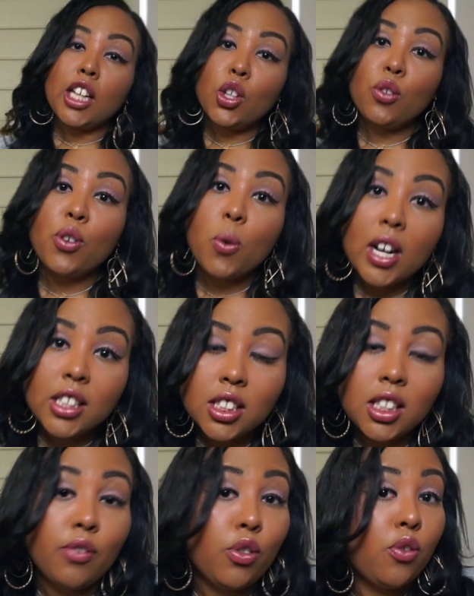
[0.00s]
Thank you for
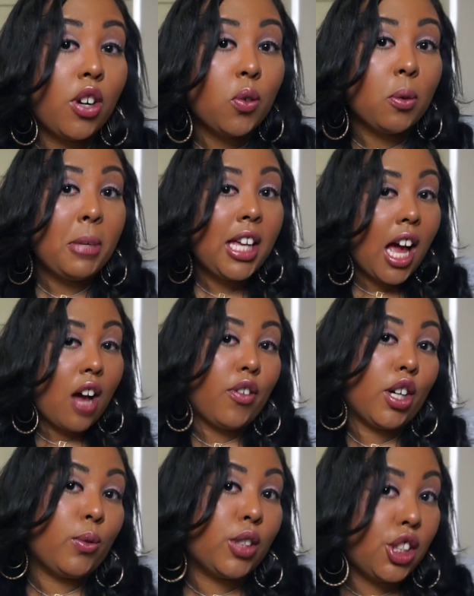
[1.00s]
watching. If you fuck with me, I
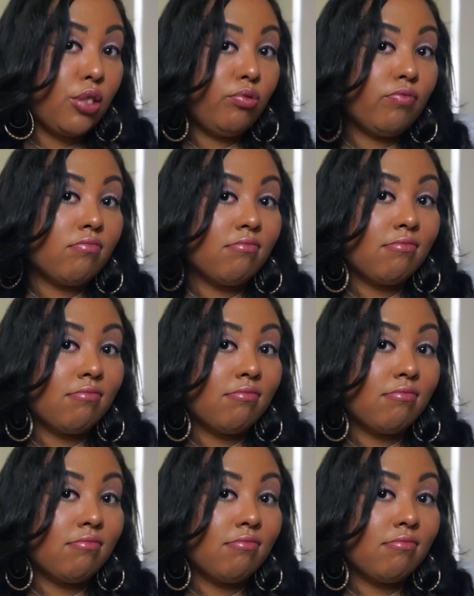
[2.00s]
fuck with you.